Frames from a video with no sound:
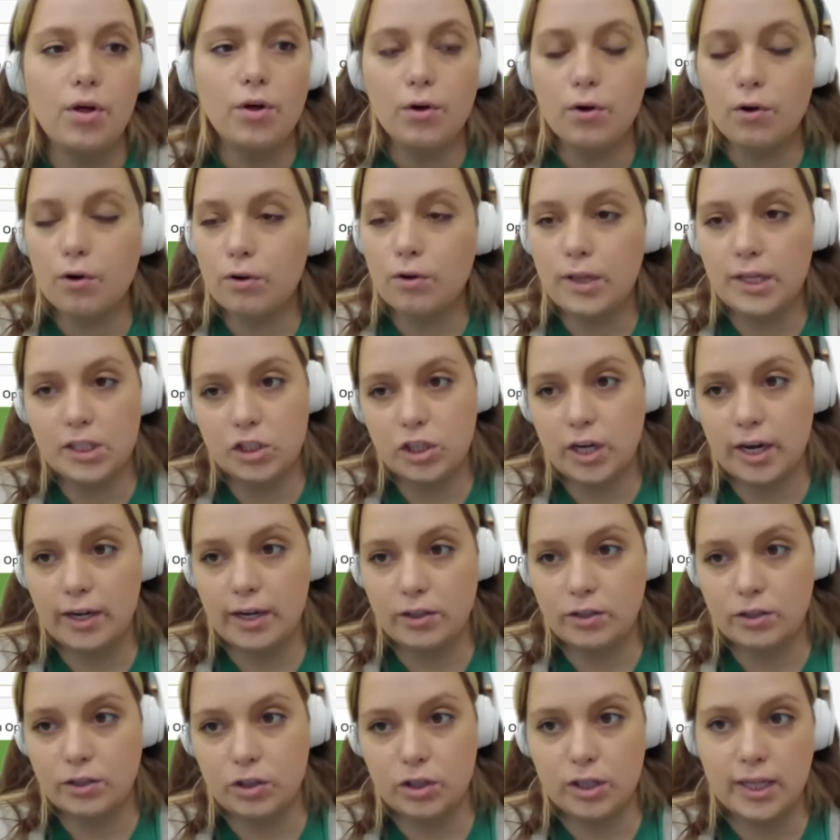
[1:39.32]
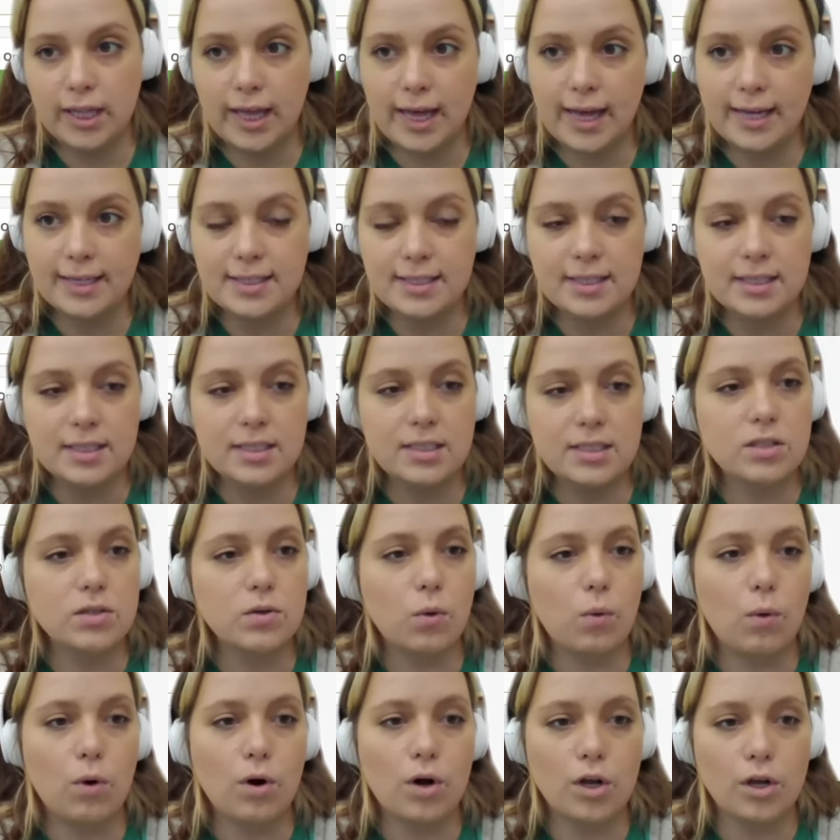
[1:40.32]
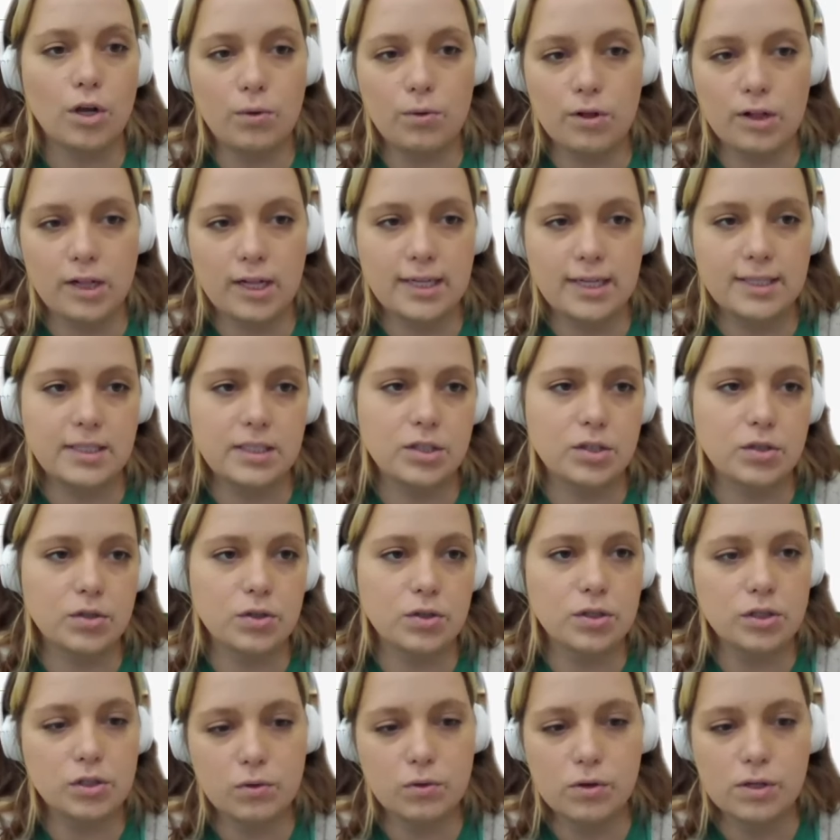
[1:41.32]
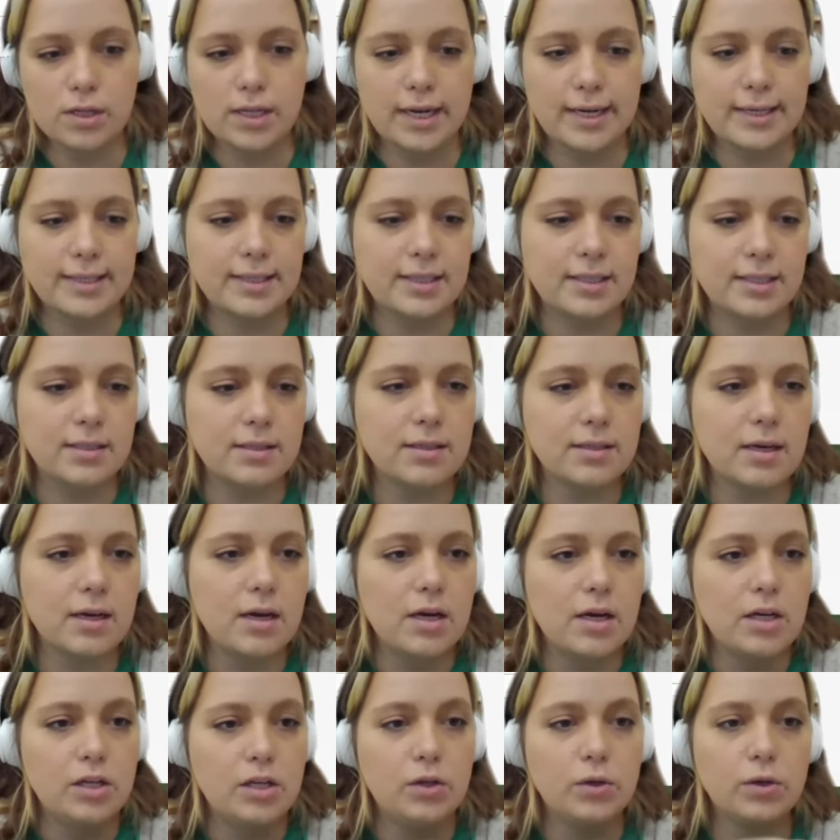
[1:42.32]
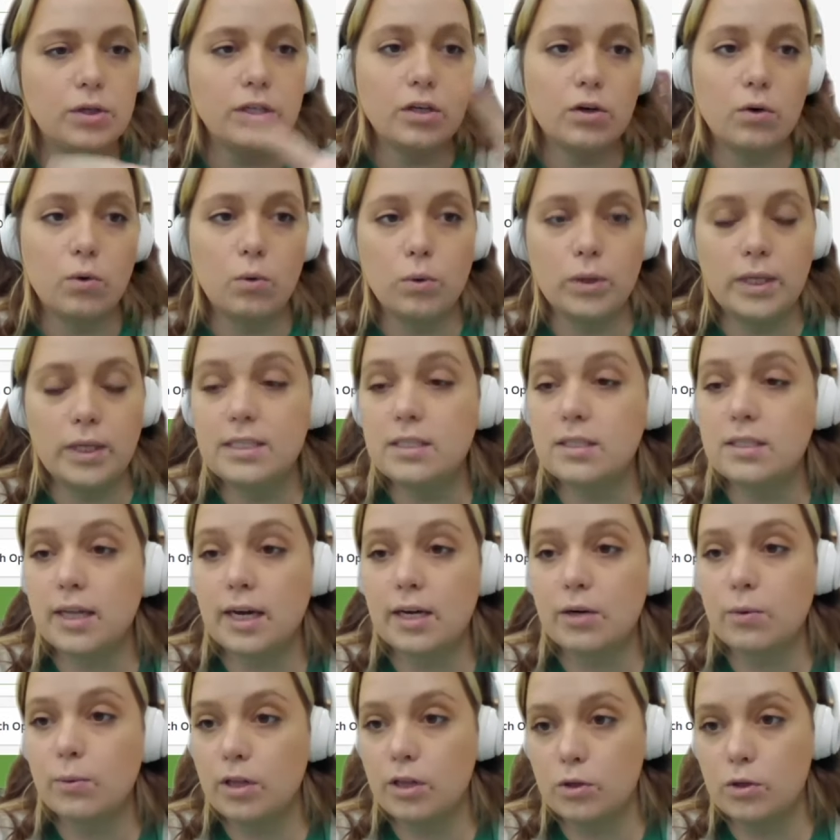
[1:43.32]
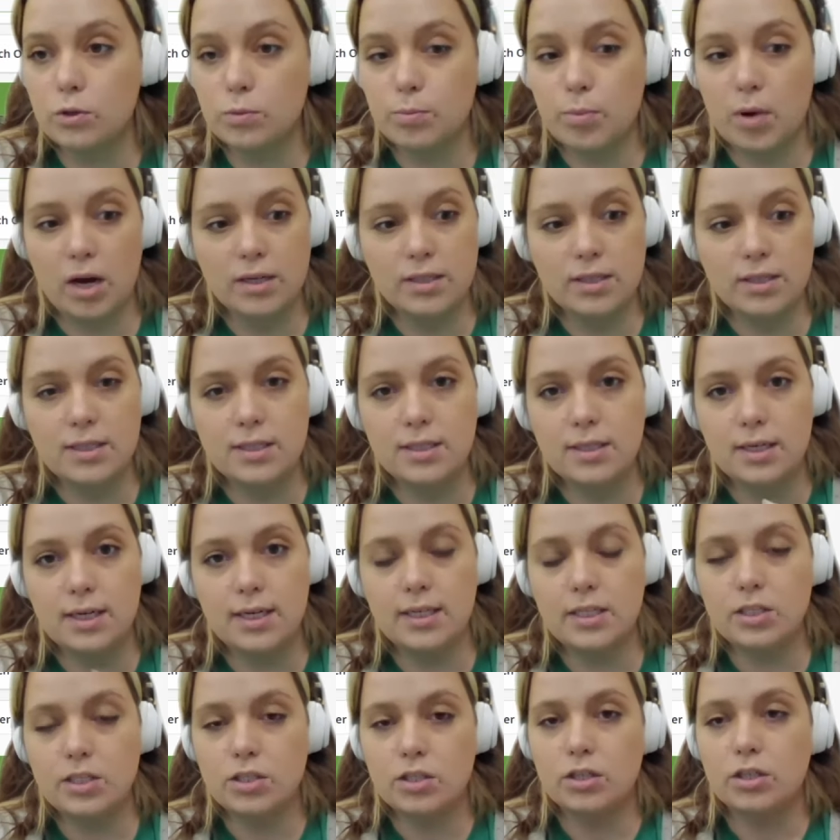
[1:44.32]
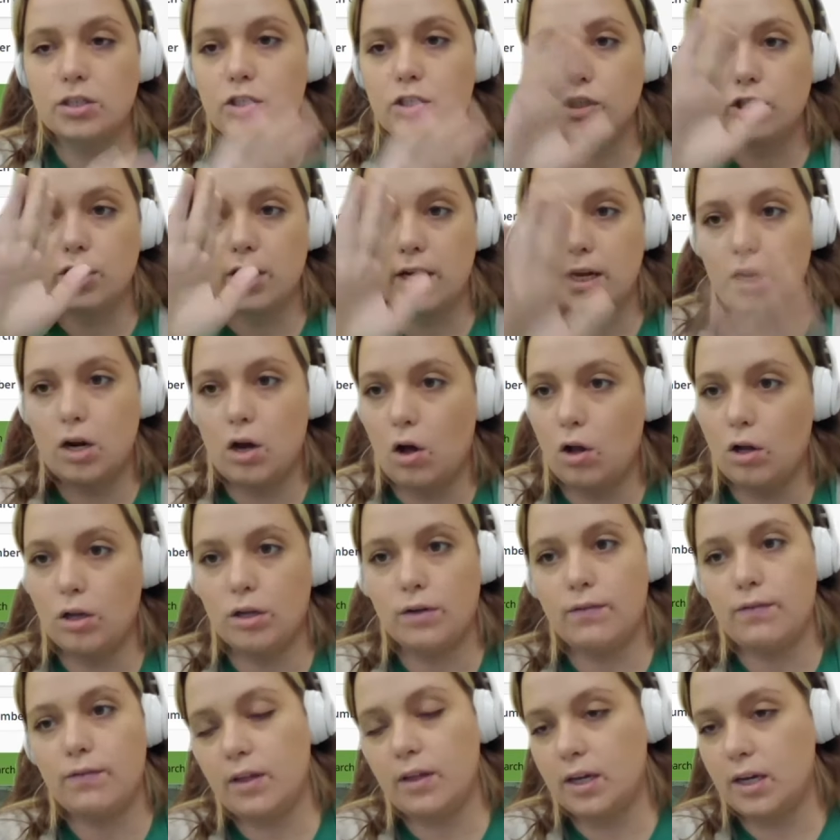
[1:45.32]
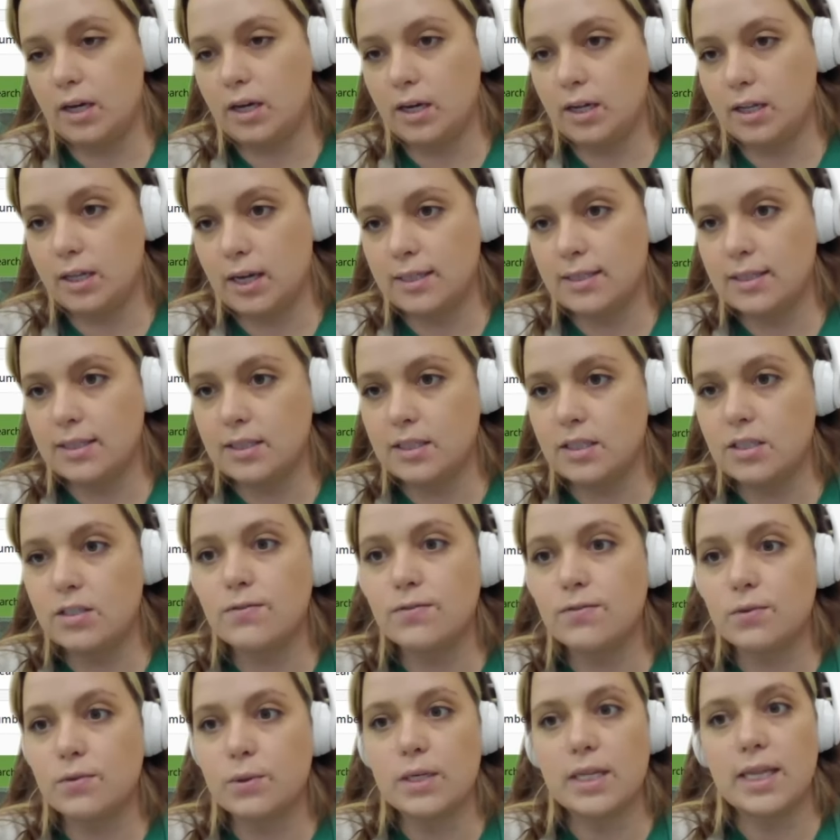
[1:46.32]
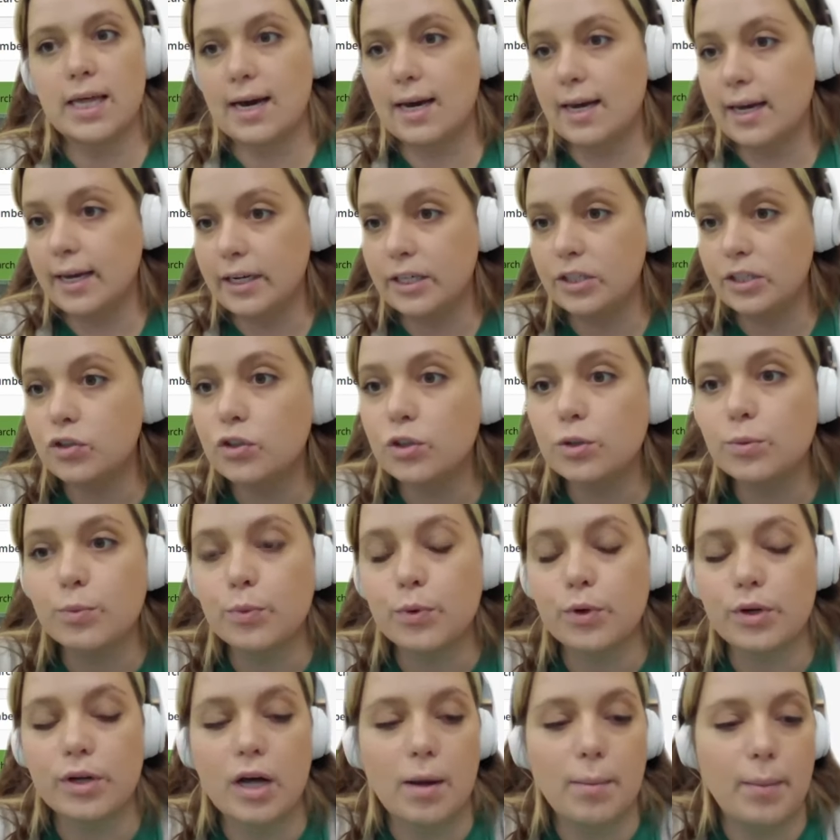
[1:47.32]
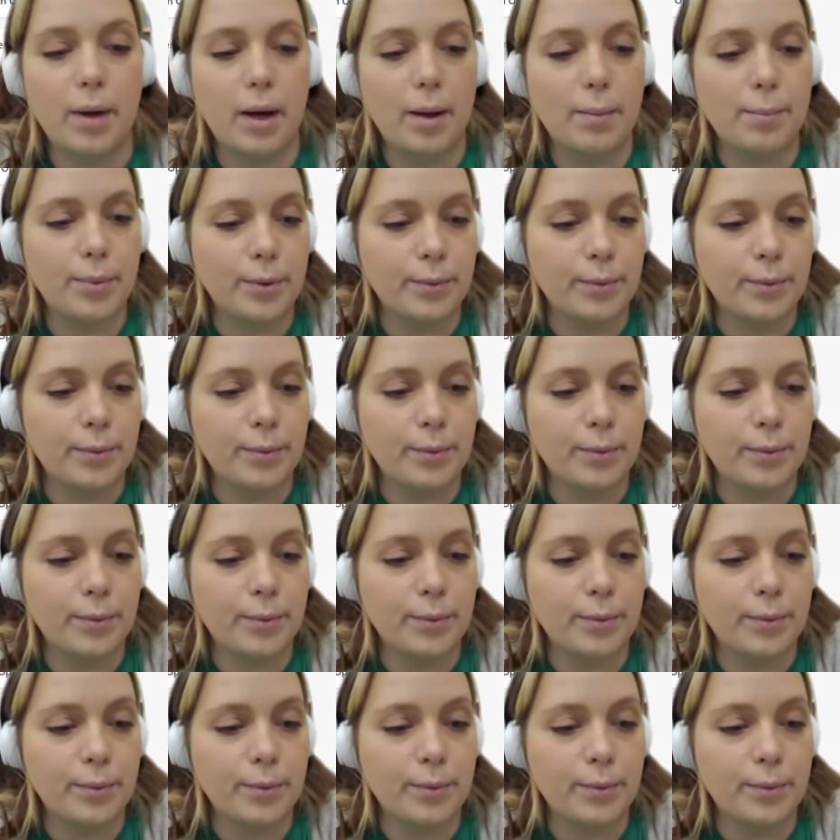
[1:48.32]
early childhood classes or youth classes or adult classes, you could only select one of those boxes and hit search, and all of the classes for that age group will come up.